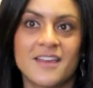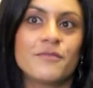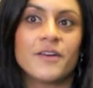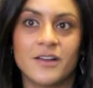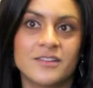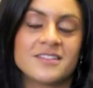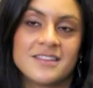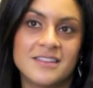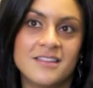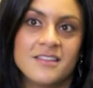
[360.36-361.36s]
they felt
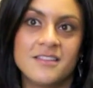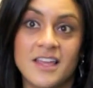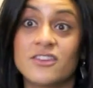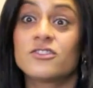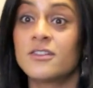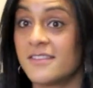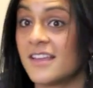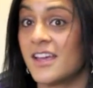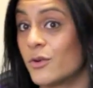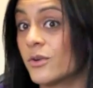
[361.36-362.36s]
they should
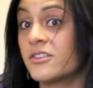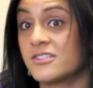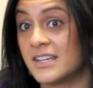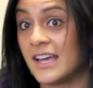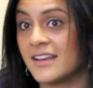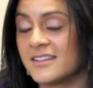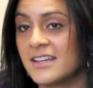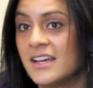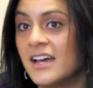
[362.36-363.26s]
say in order to get